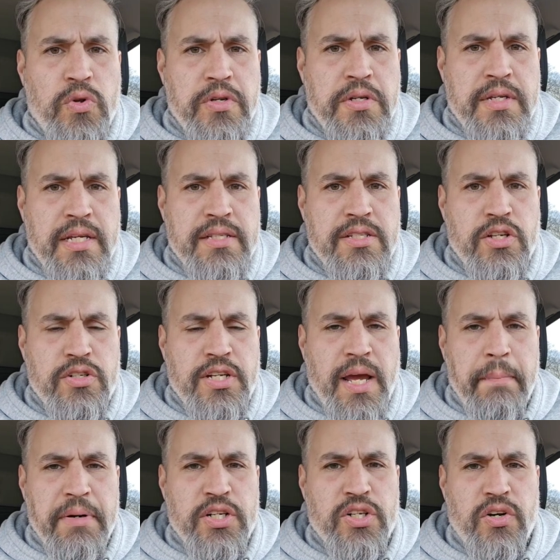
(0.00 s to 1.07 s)
Does your
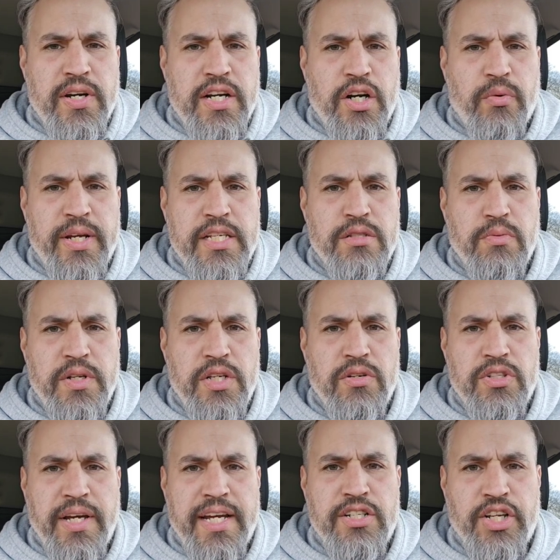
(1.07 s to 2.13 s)
temperature increase when you
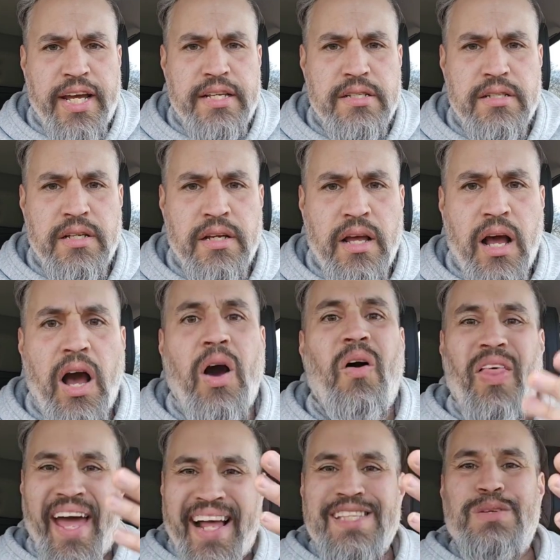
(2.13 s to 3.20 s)
digest? Oh,
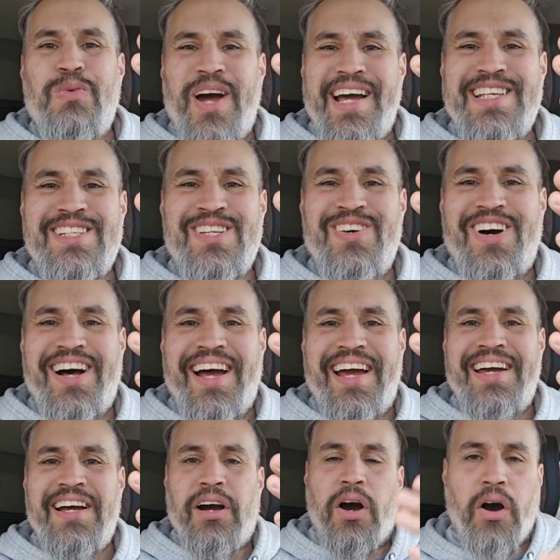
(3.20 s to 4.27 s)
that's why it's too high.
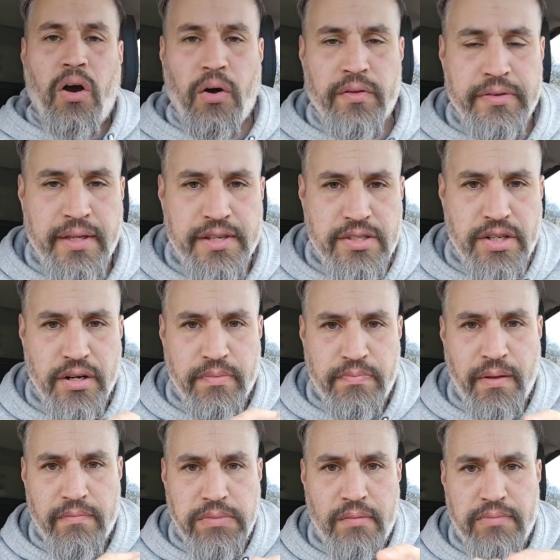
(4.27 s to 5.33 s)
Oh, does your
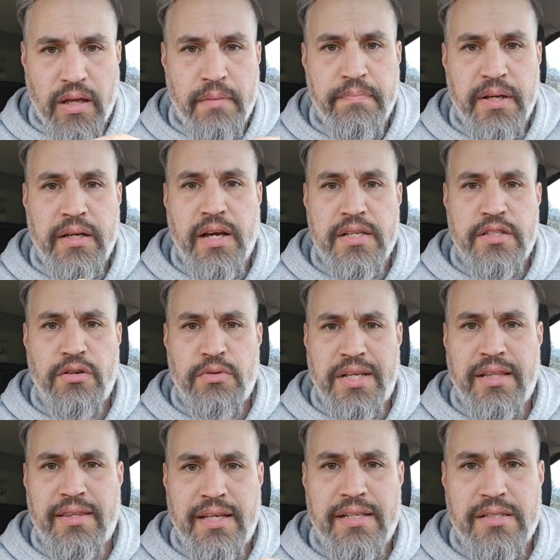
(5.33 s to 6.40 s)
blah, blah, blah because you
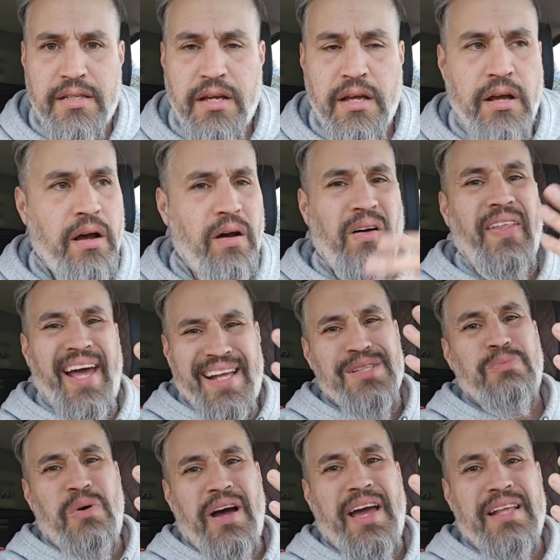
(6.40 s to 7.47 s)
did this? Oh, that's
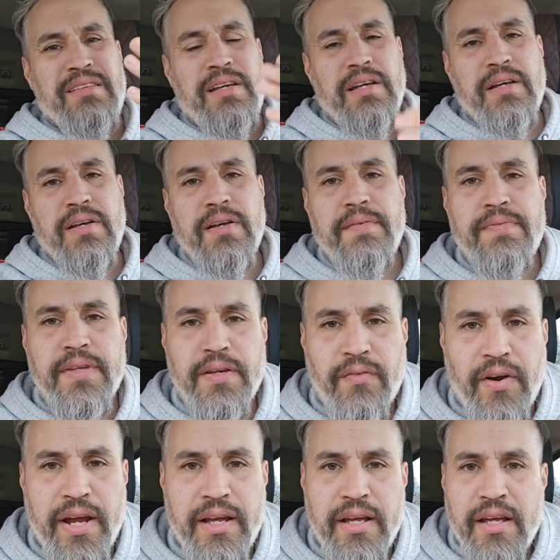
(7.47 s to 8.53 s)
why it's,
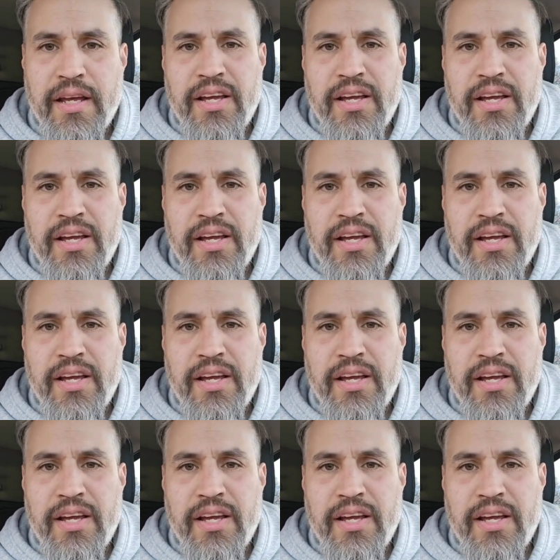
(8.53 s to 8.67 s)
right?